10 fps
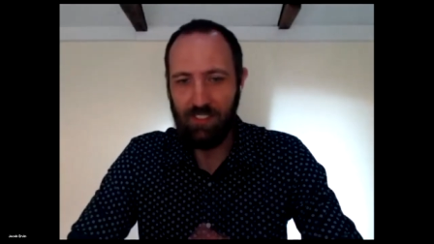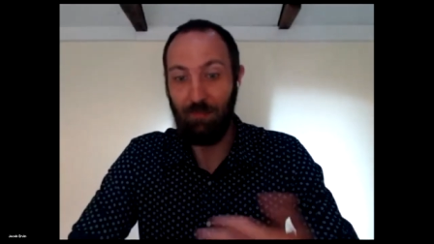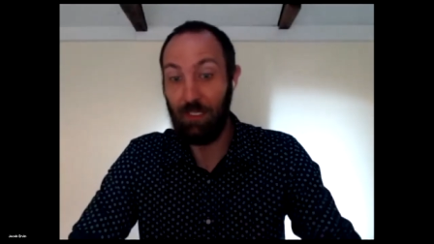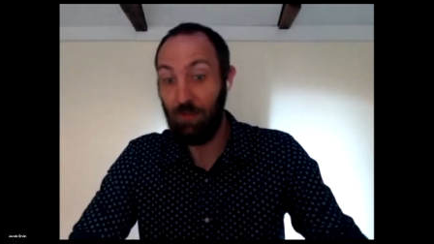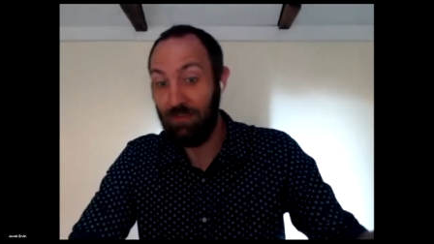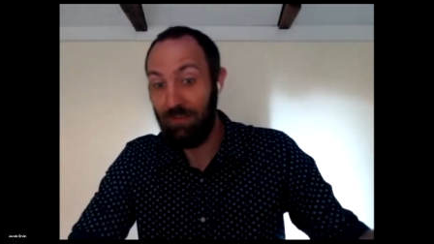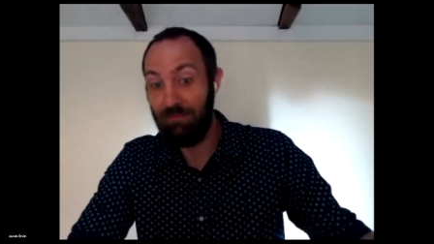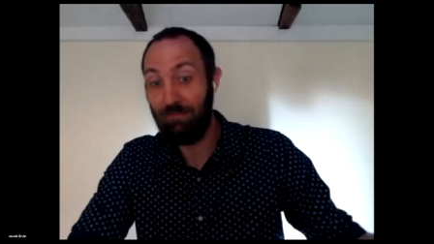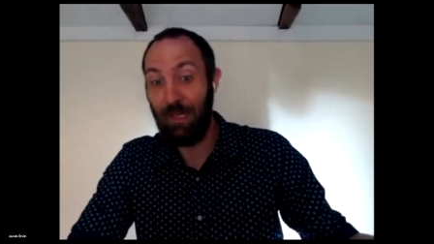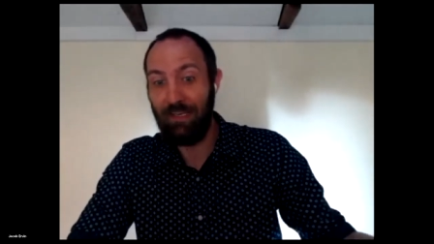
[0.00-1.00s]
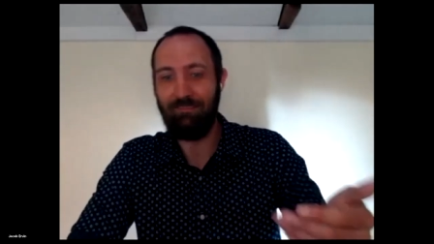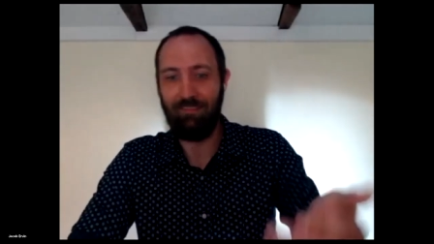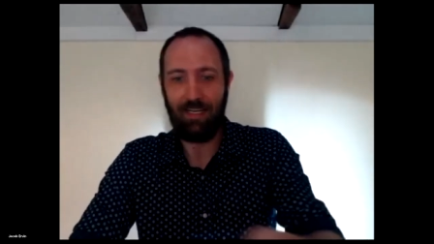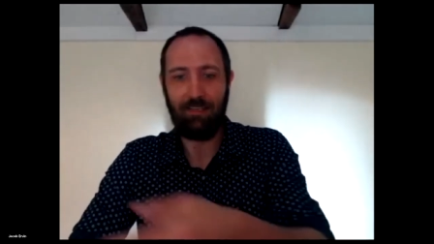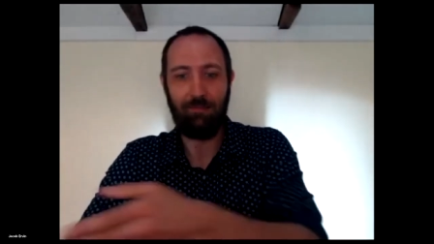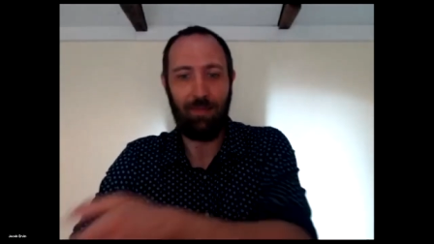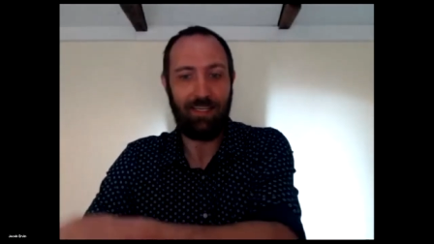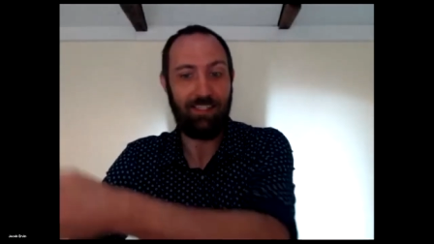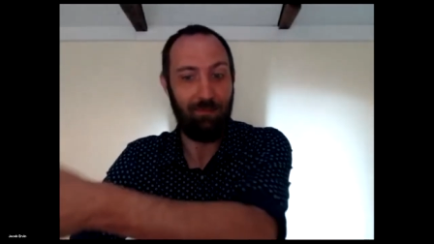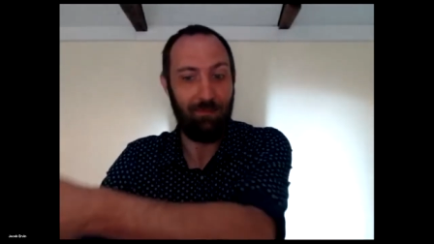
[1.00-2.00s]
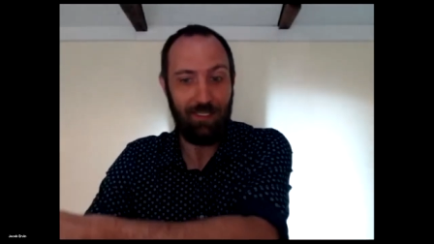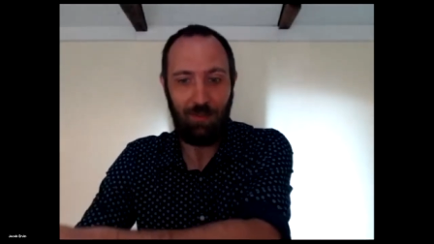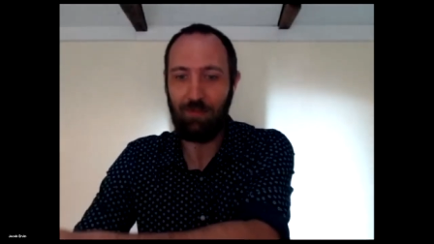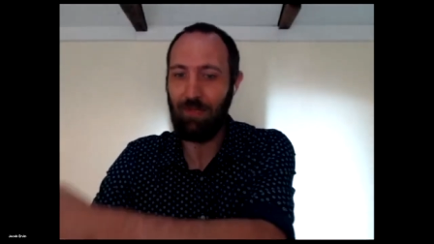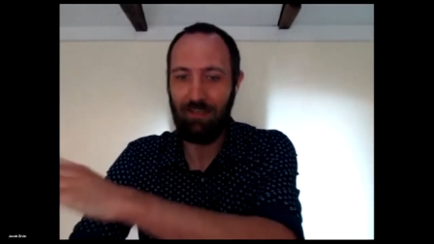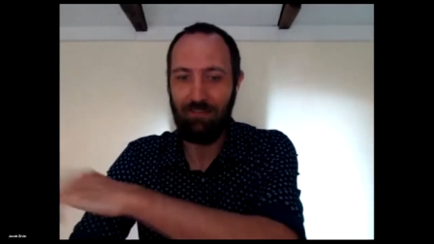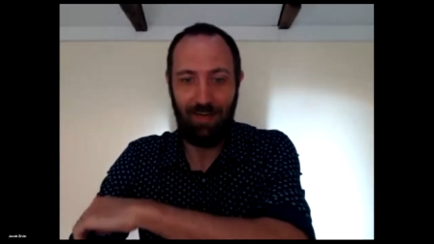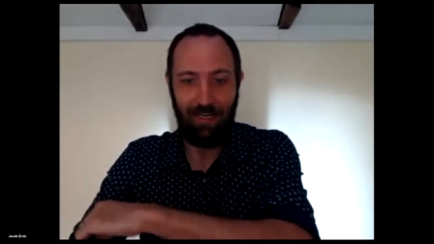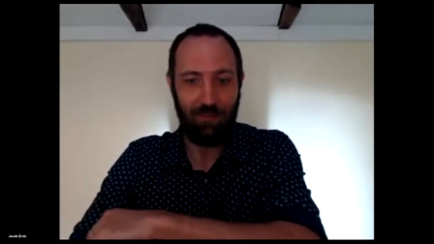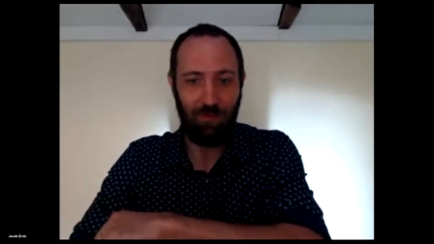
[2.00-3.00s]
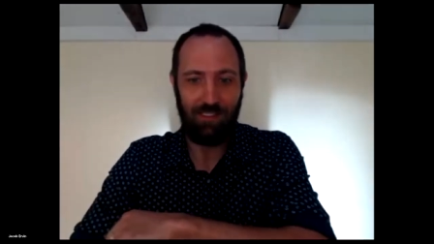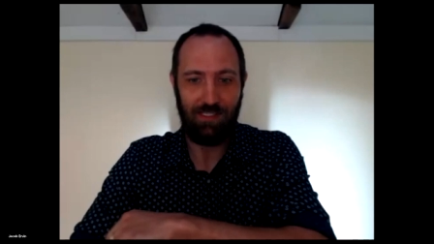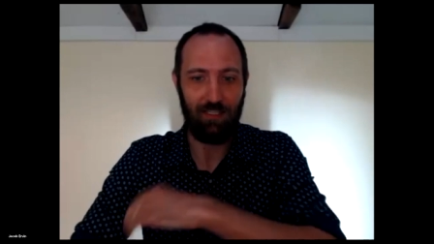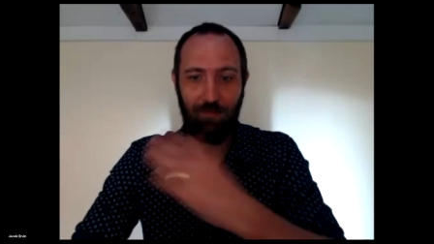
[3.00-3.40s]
Somebody who had been invited by somebody who had been invited was like,